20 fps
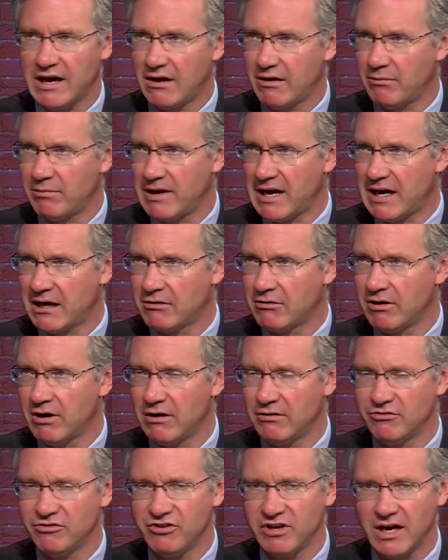
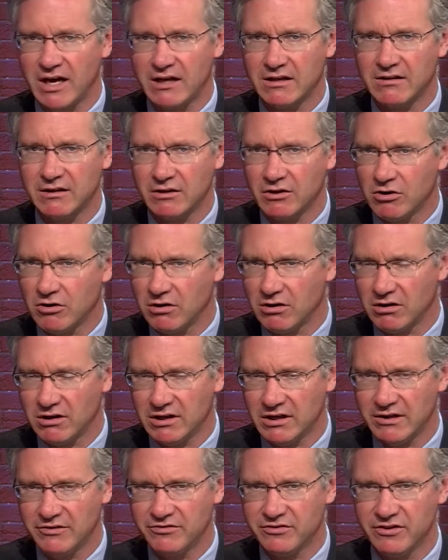background check that
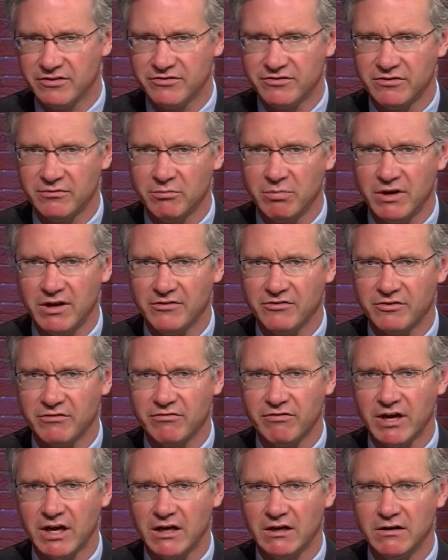currently exists in
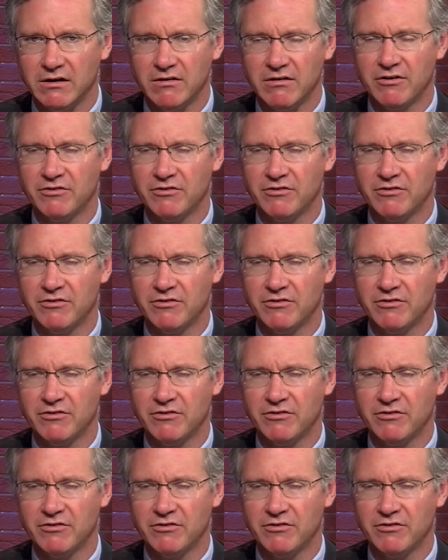Pennsylvania.